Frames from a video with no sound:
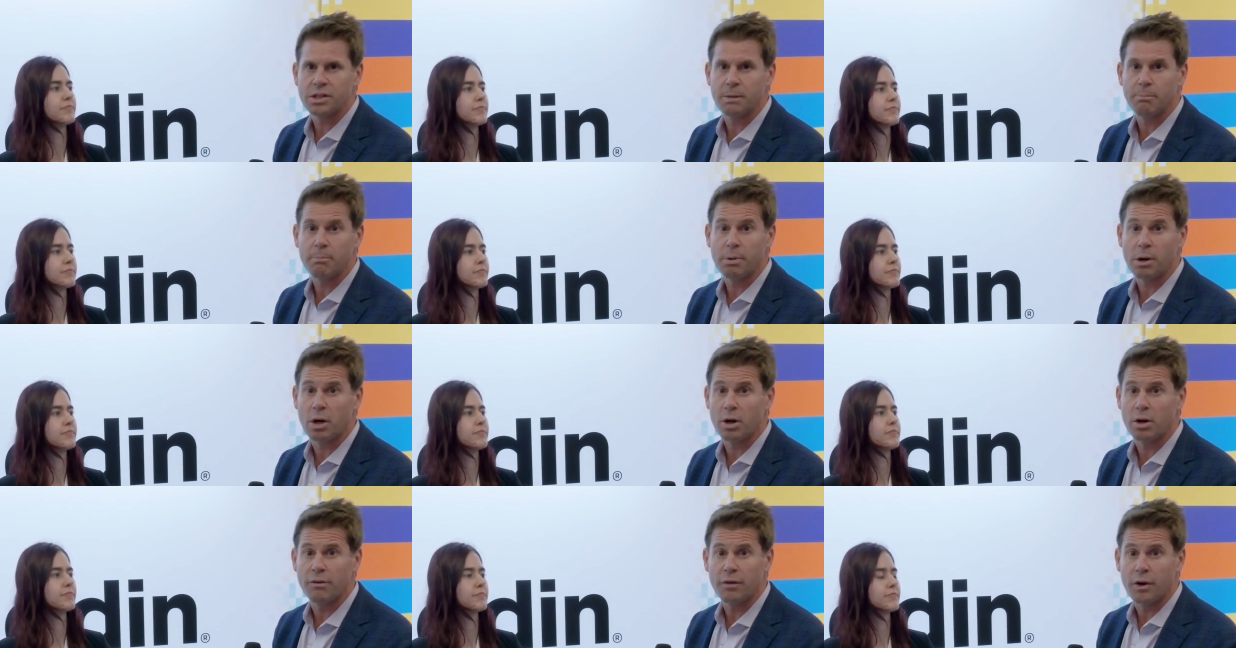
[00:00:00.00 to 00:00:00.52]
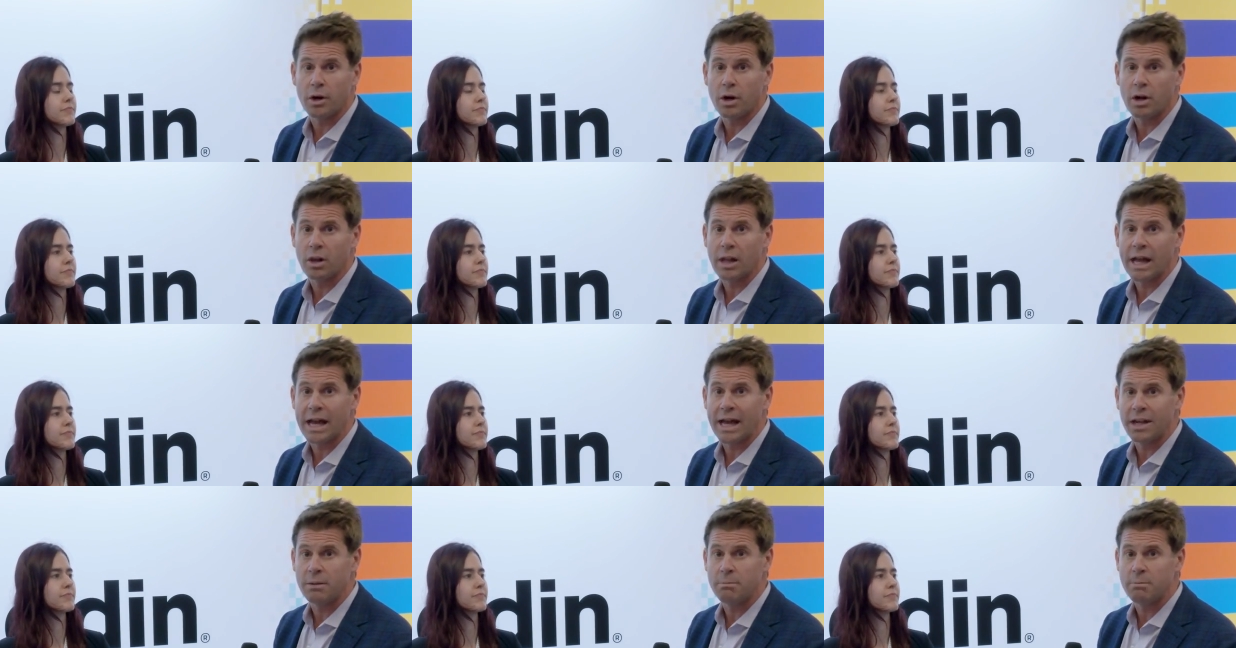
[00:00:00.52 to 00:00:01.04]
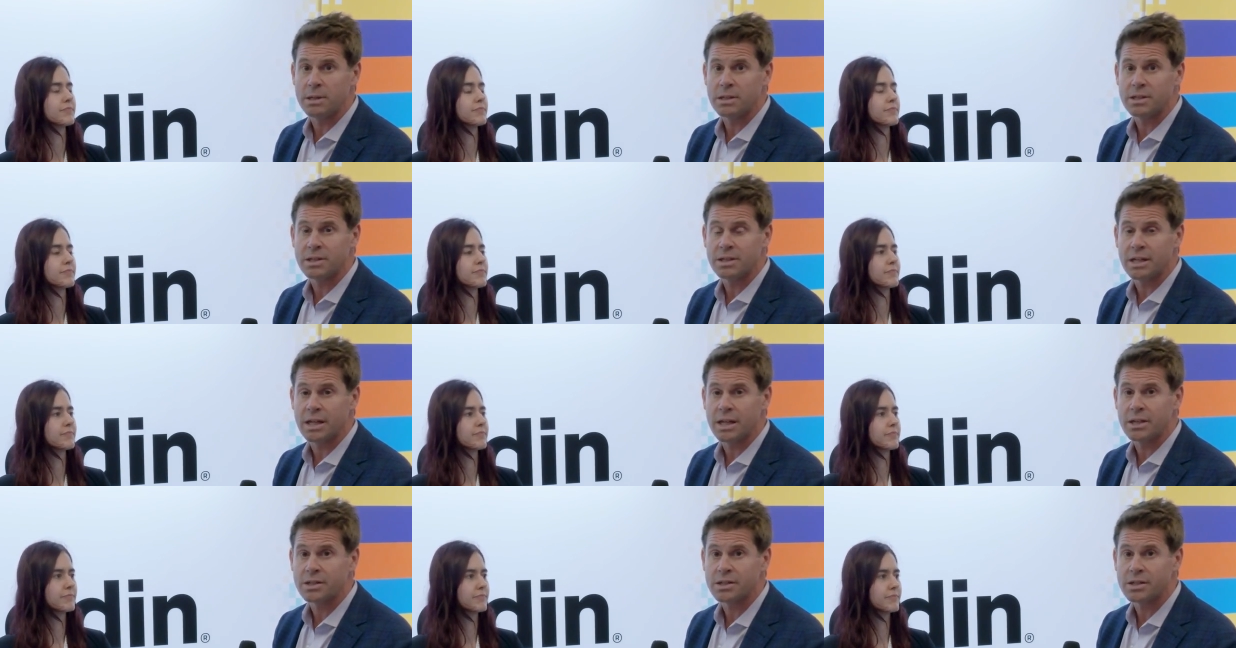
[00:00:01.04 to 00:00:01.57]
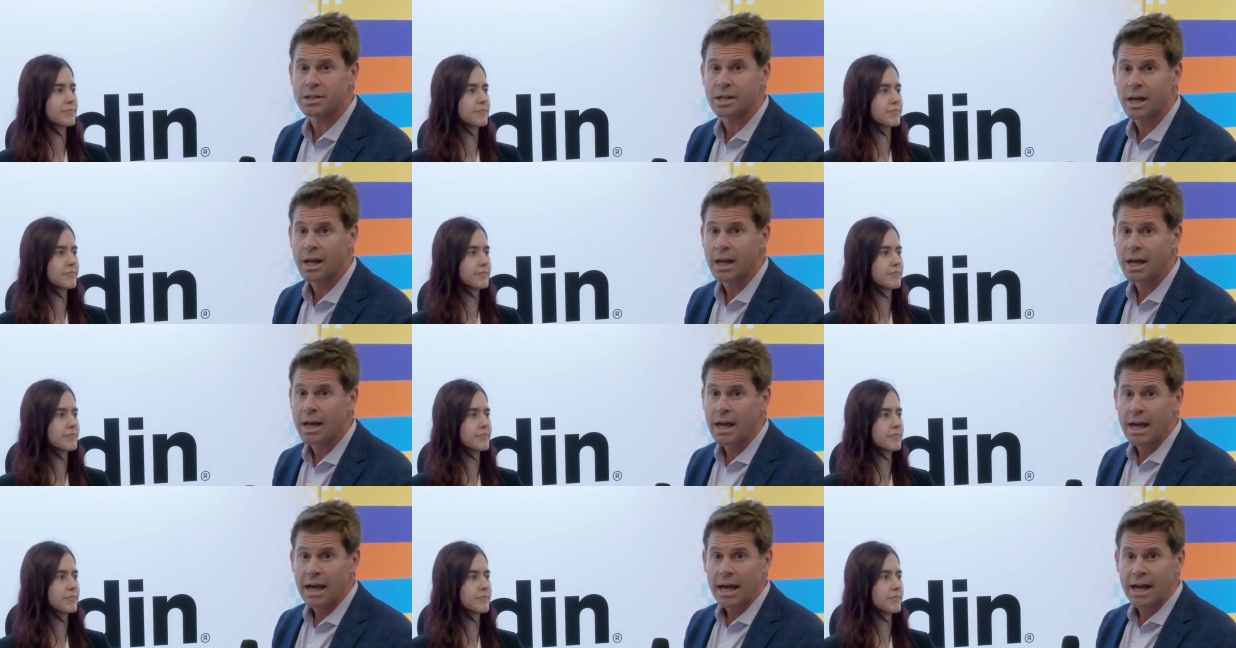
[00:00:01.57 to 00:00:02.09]
Speaker 1: I'm part of our Aladdin business
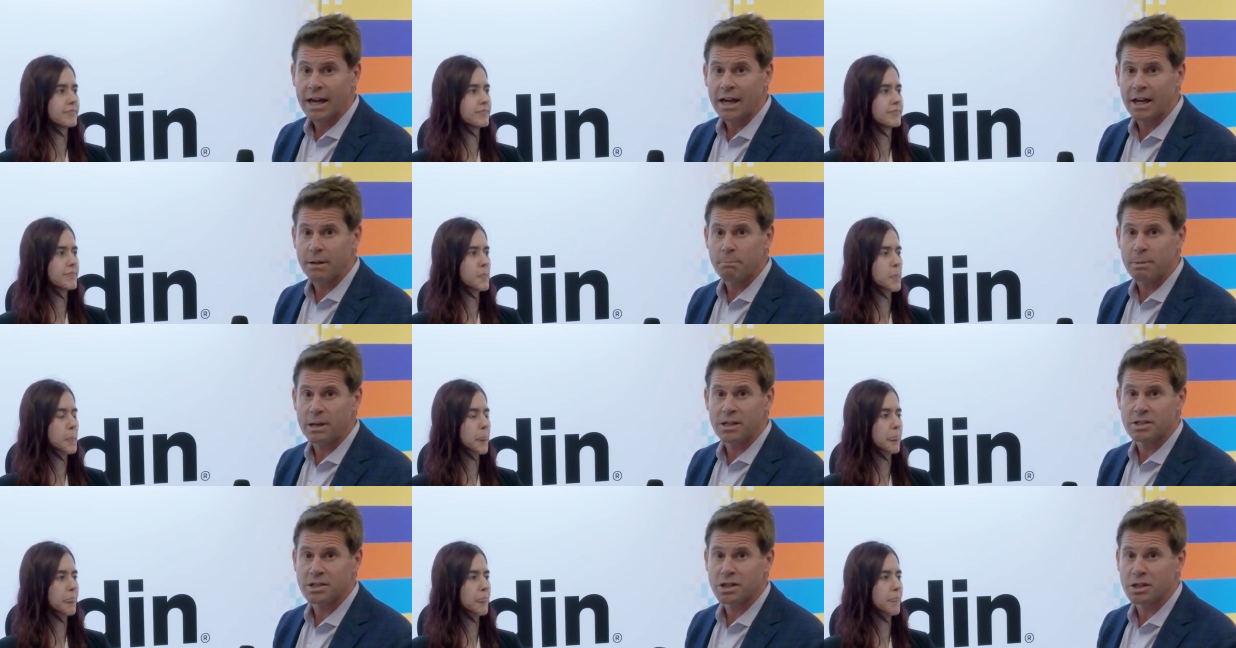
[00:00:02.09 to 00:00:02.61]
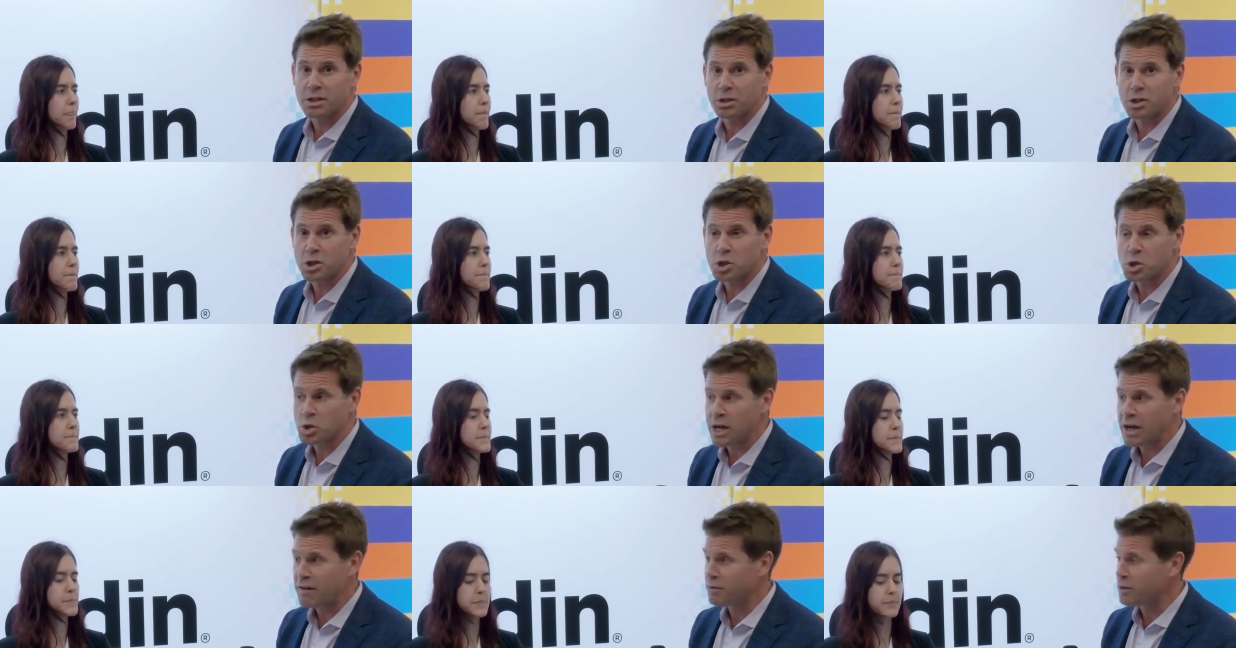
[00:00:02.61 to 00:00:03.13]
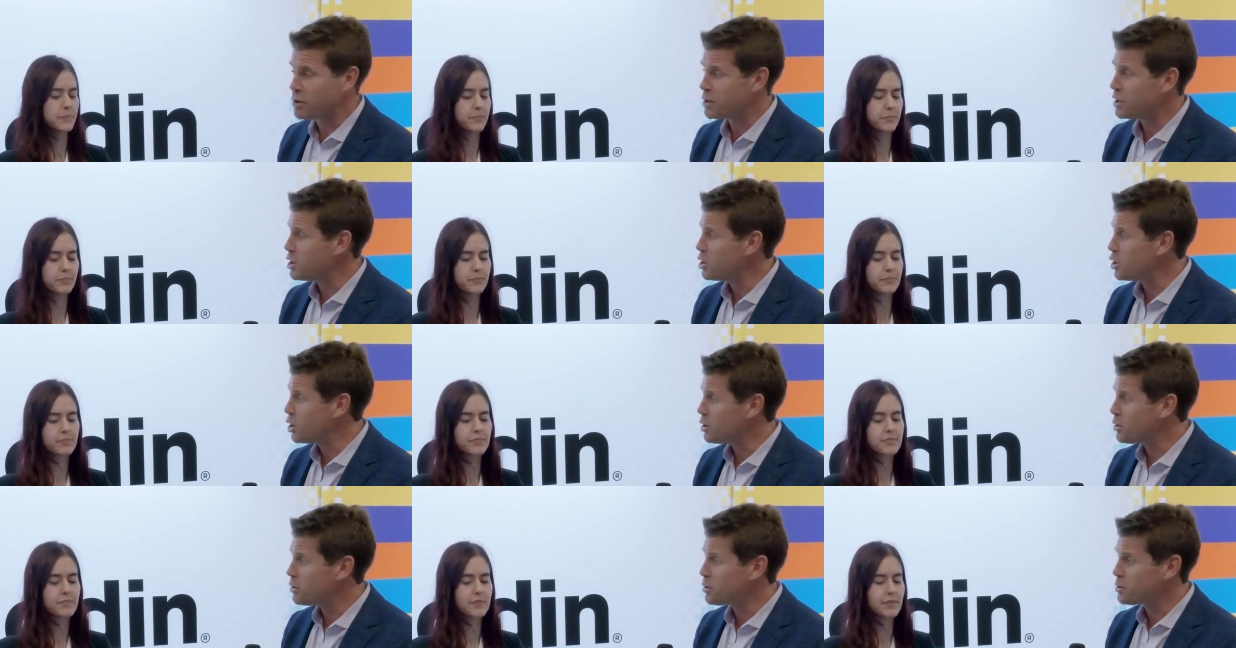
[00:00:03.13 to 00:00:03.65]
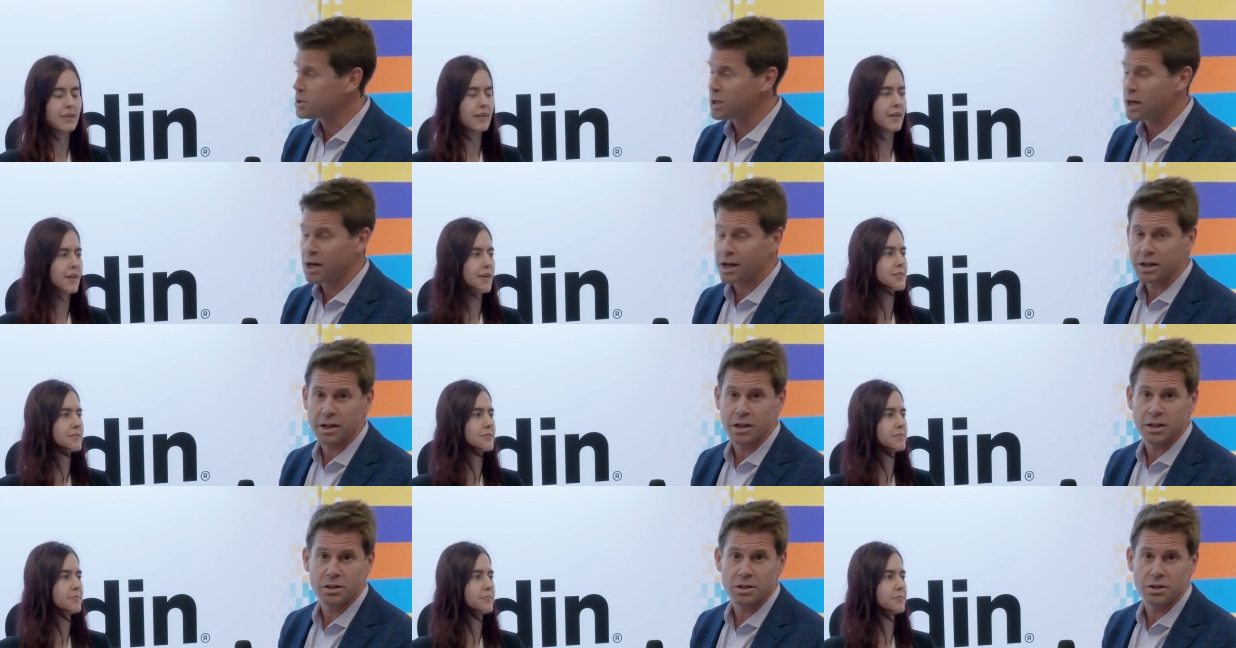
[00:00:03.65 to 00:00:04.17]
and I basically travel the earth
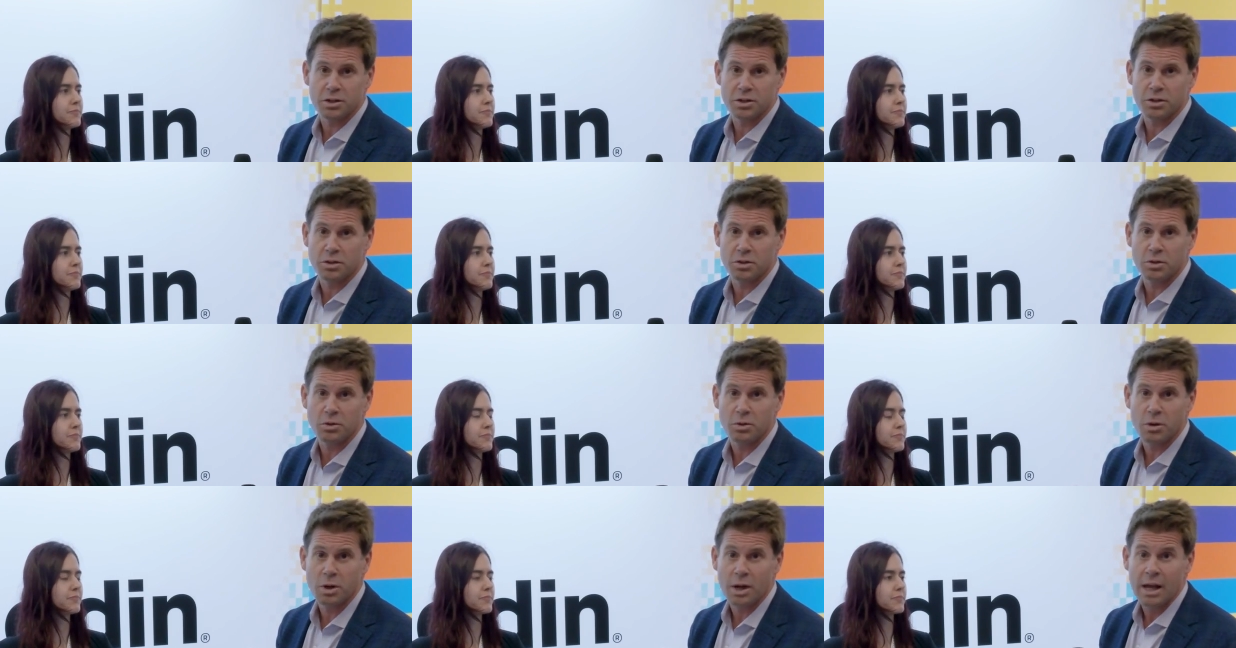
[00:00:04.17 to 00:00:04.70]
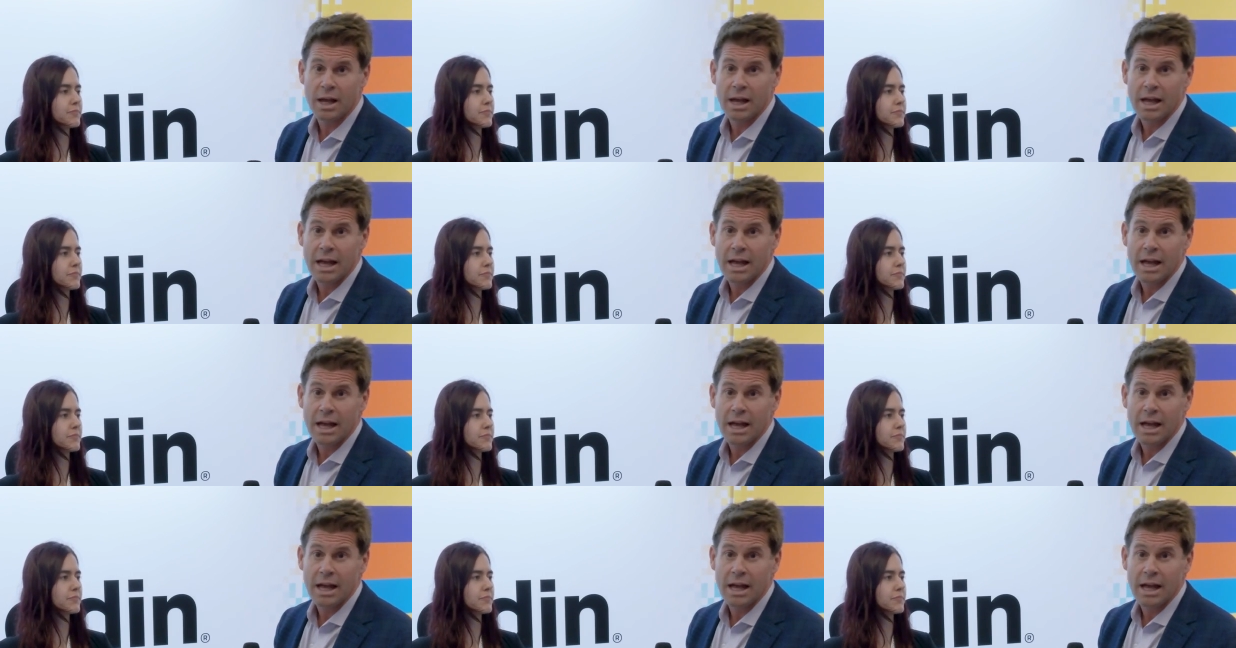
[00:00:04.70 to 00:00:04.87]
talking to